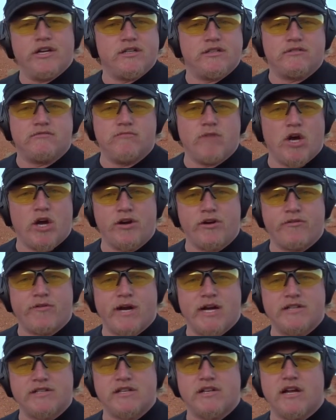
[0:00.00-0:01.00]
100
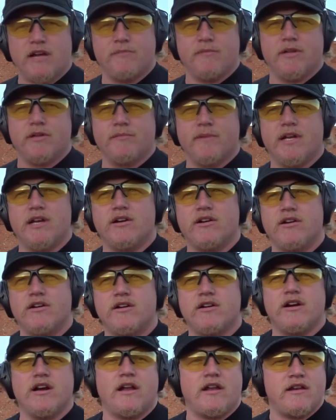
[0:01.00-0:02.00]
rounds of 9
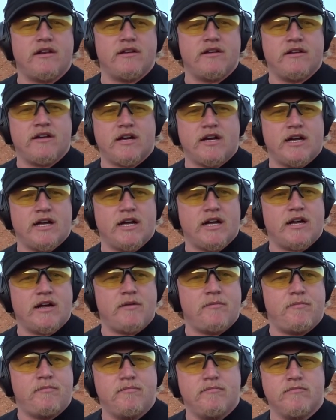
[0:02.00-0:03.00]
millimeter and uh,
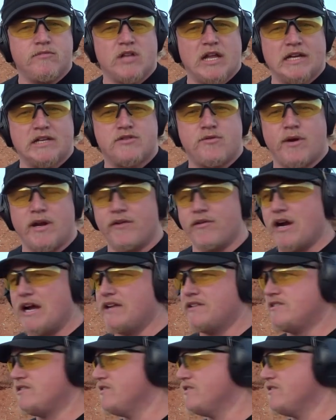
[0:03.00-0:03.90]
like 20 rounds